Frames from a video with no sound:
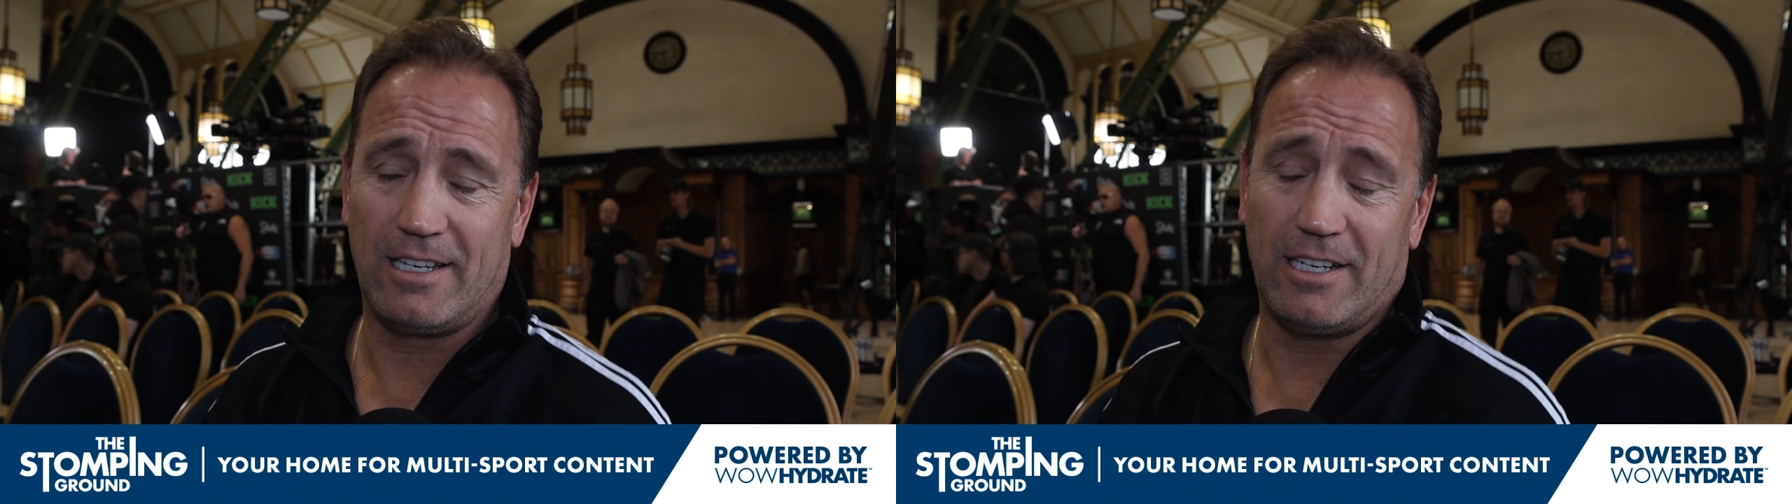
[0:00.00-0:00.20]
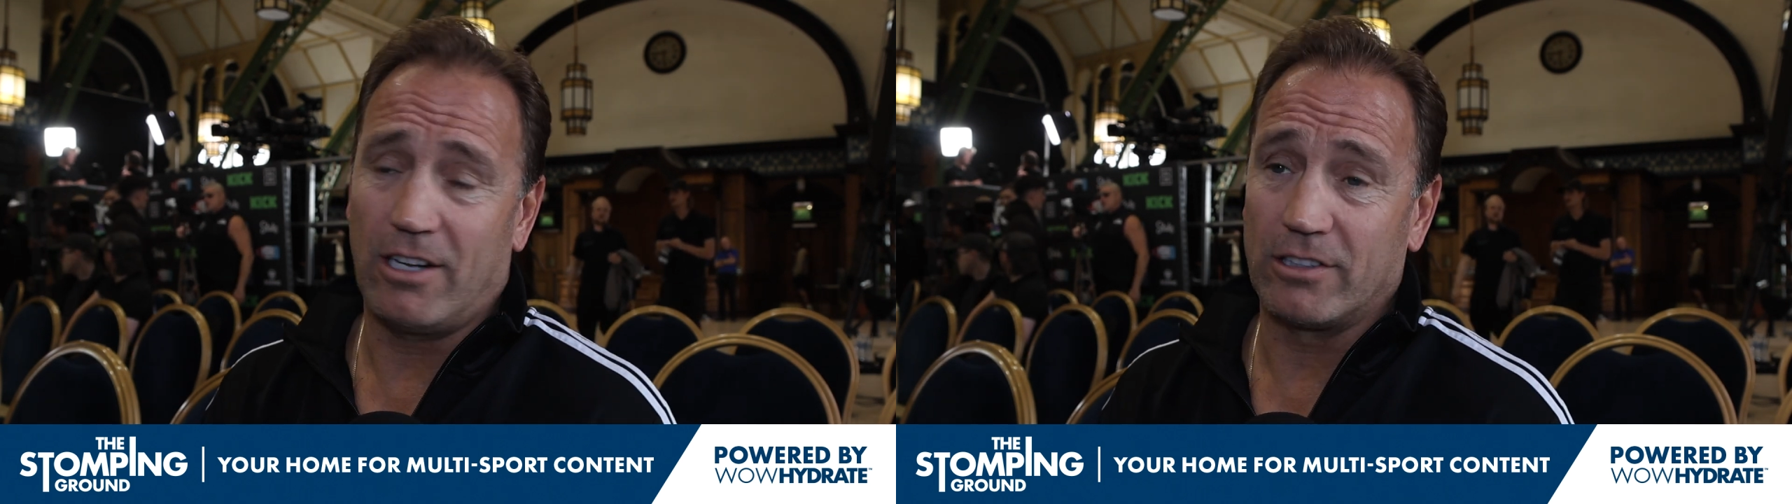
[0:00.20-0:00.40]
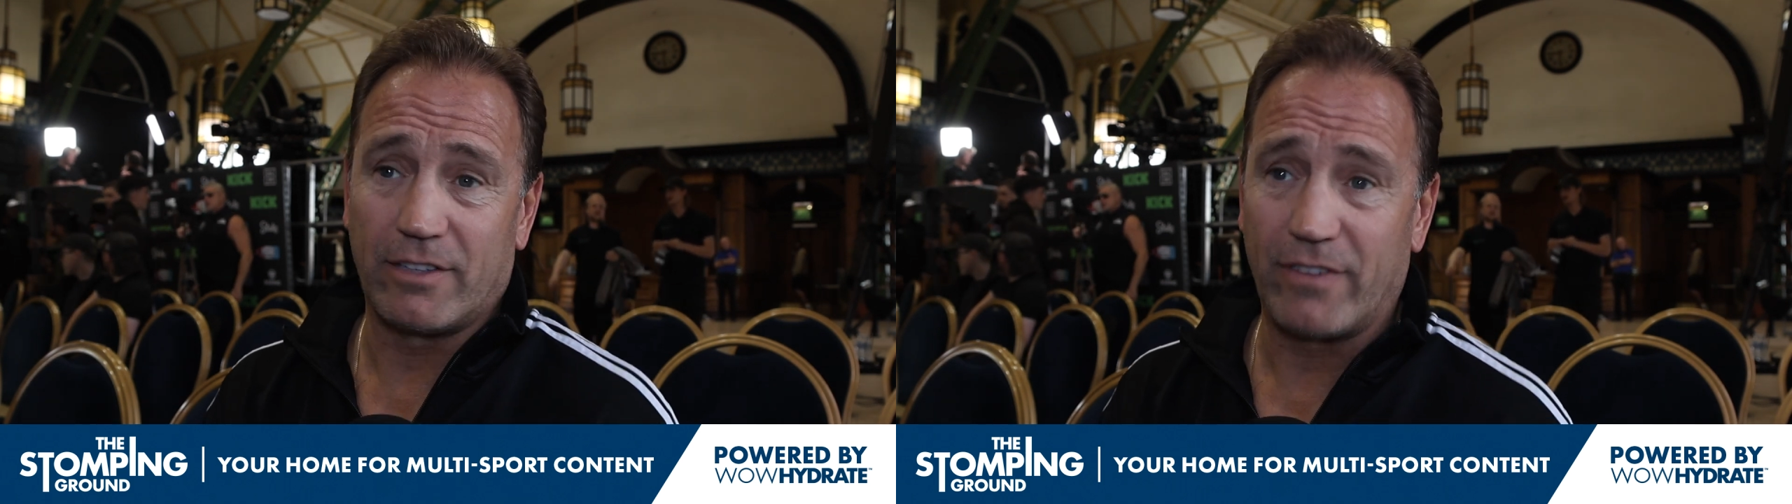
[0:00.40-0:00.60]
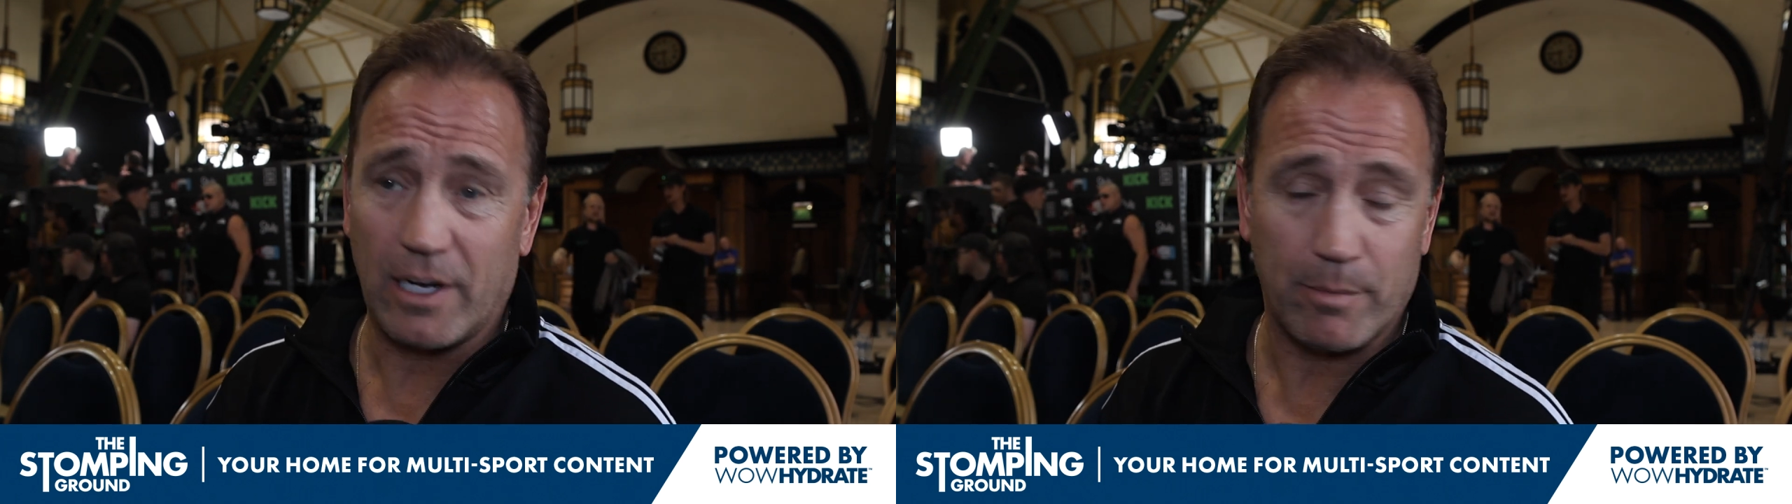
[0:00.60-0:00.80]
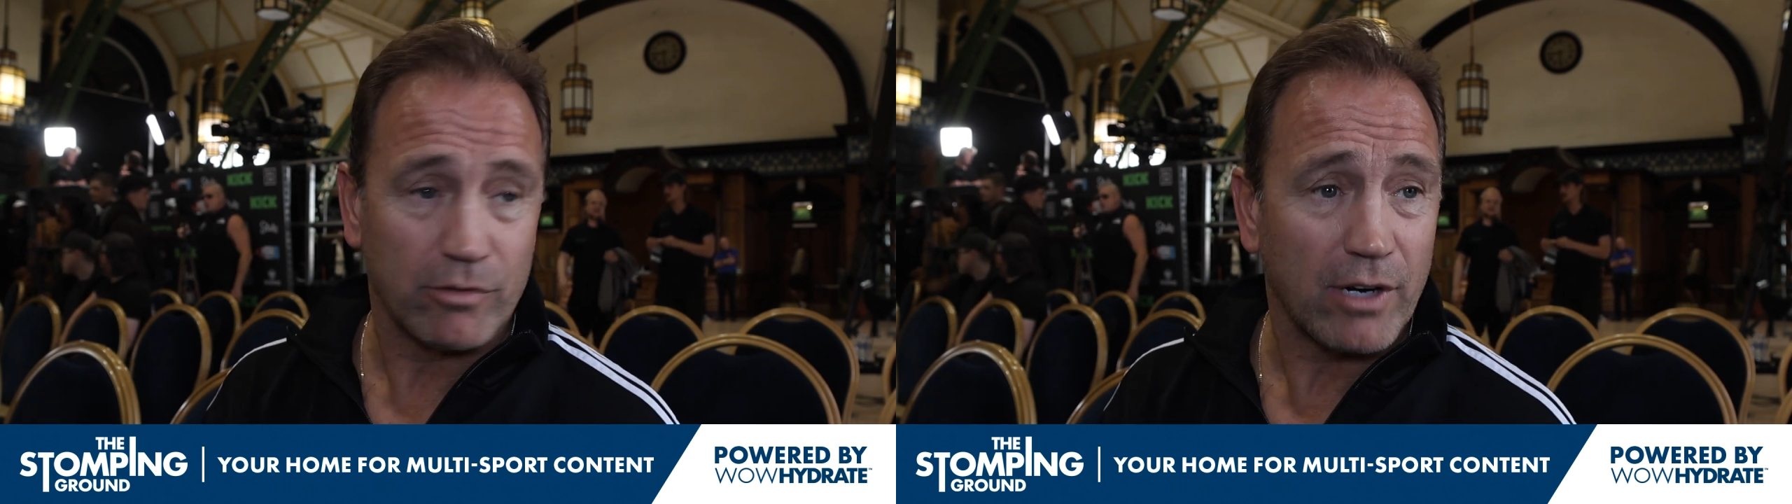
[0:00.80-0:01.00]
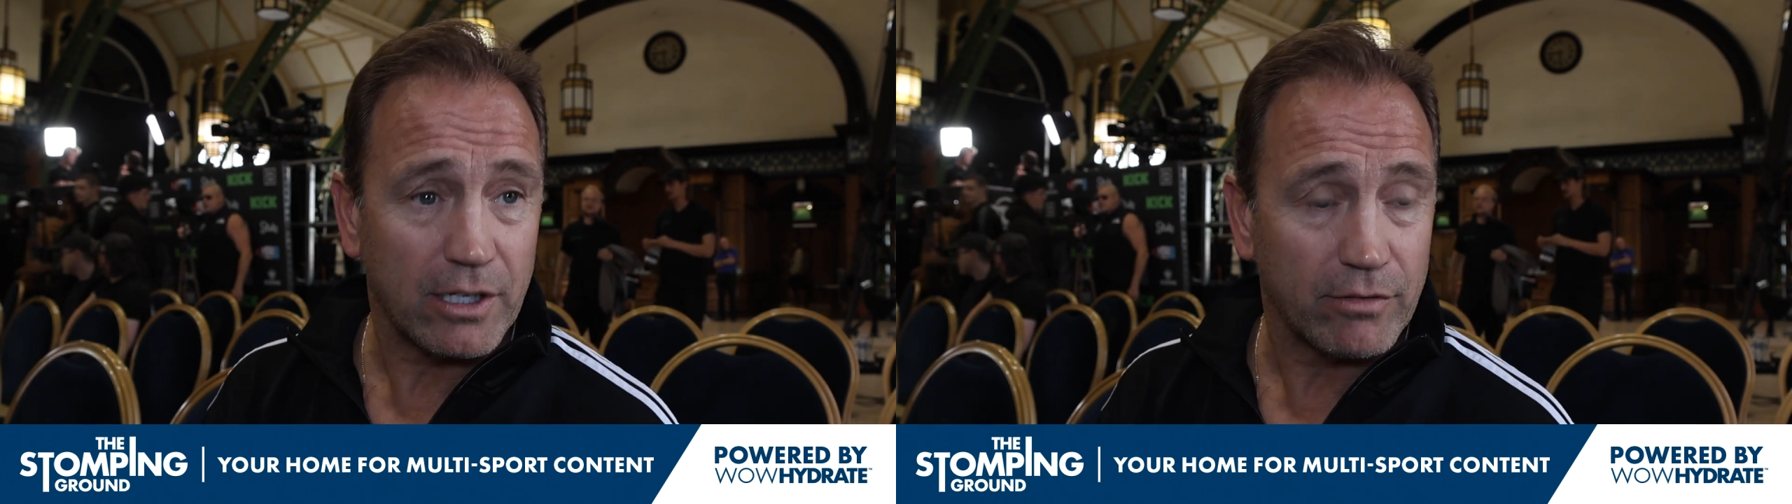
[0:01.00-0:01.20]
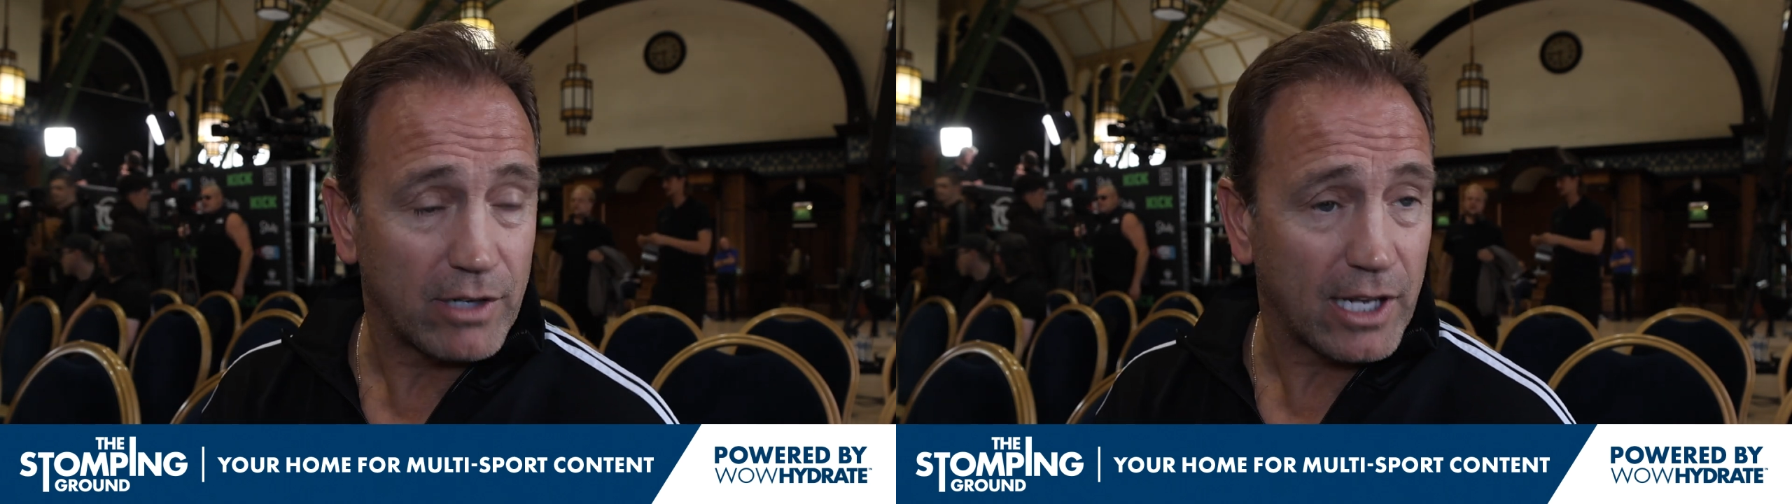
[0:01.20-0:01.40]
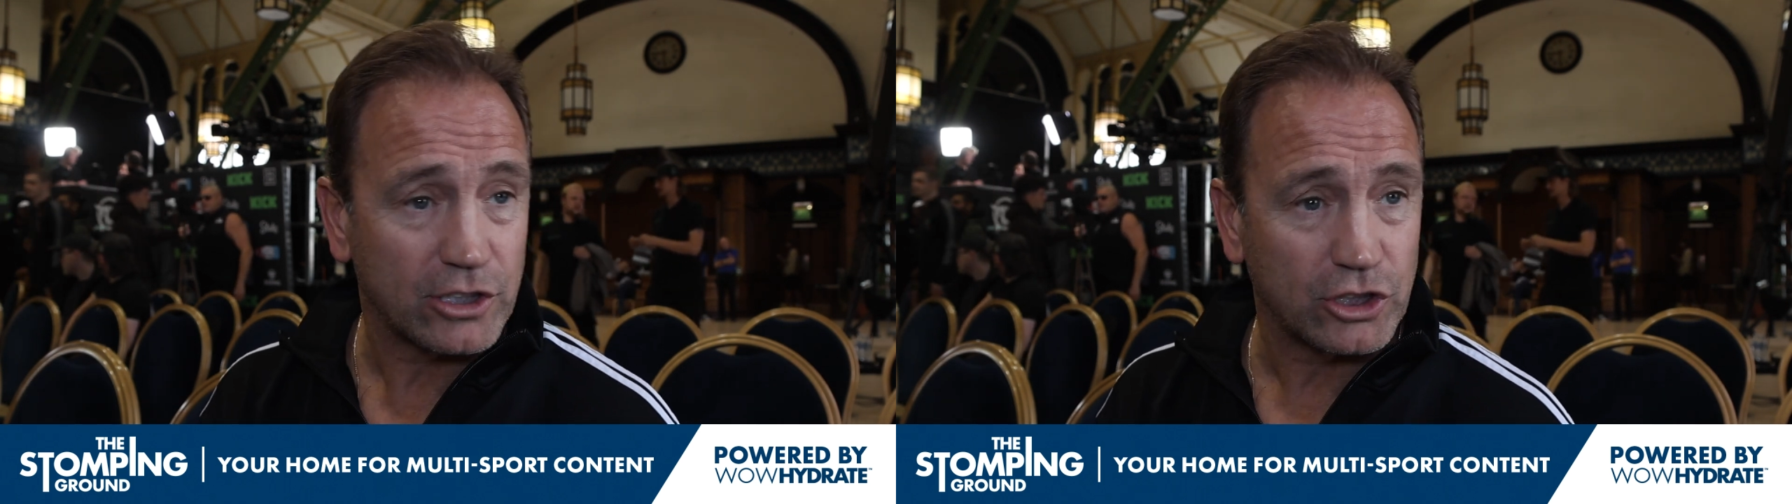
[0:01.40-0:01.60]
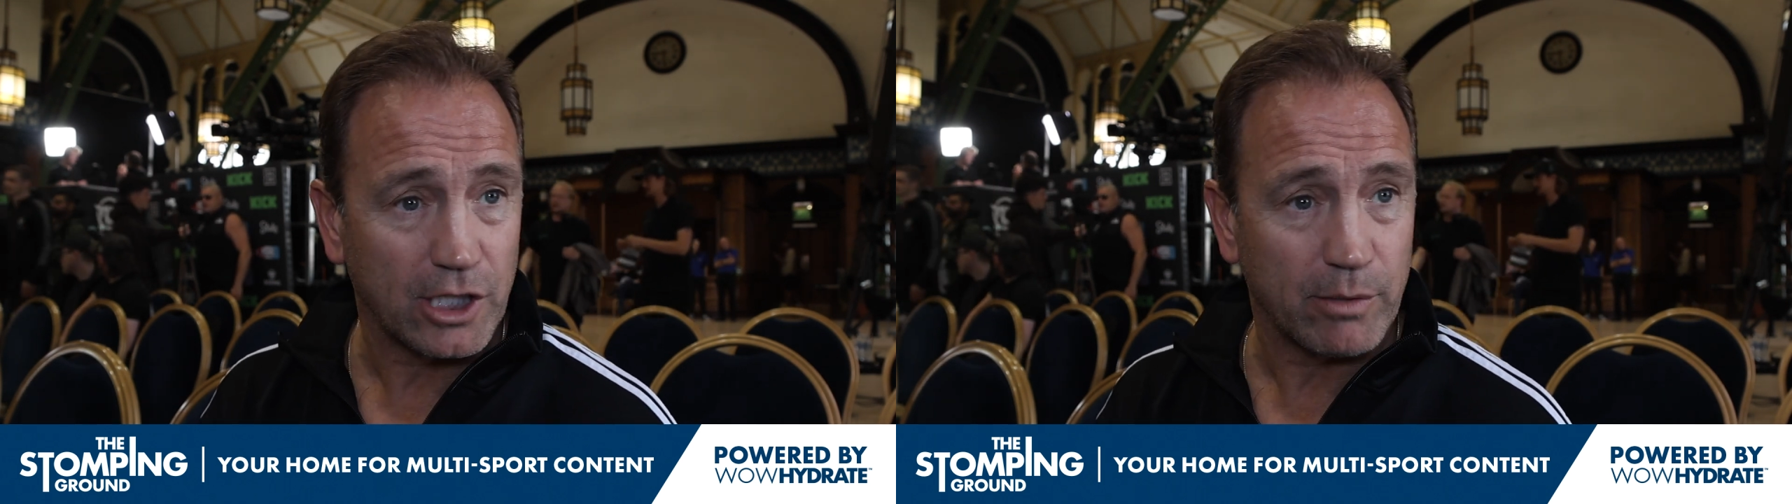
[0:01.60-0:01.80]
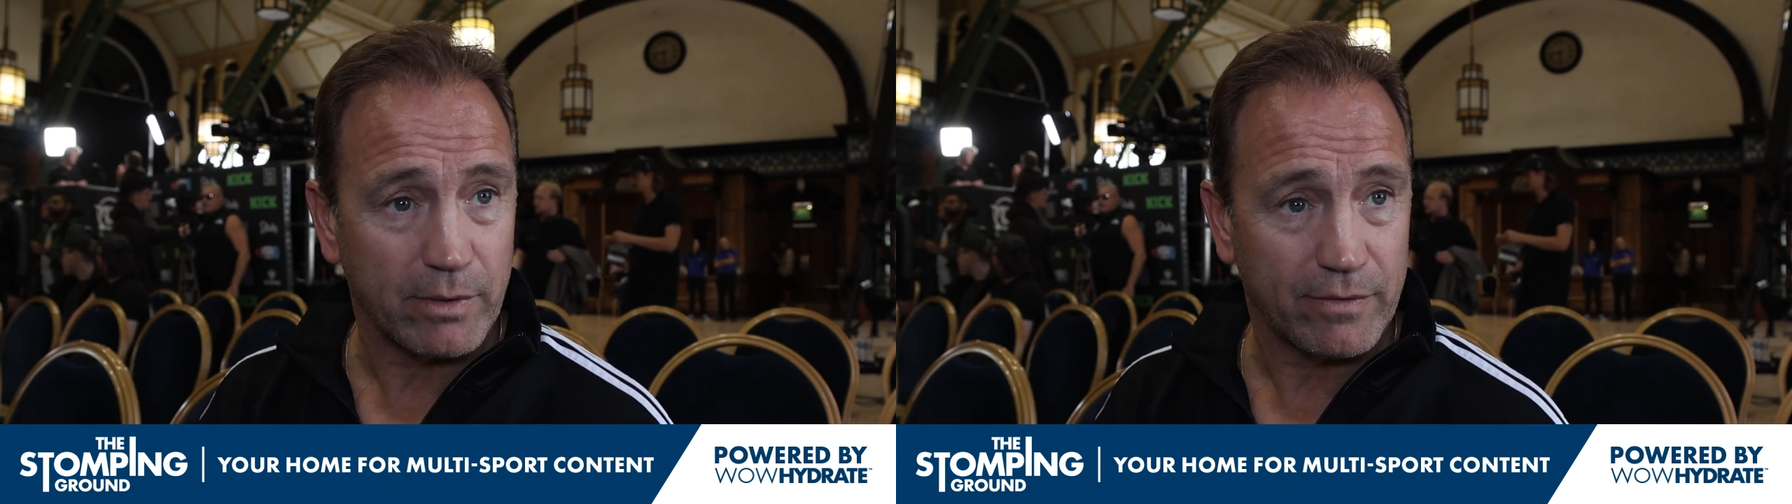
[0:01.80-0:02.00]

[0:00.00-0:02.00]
you know, I developed a relationship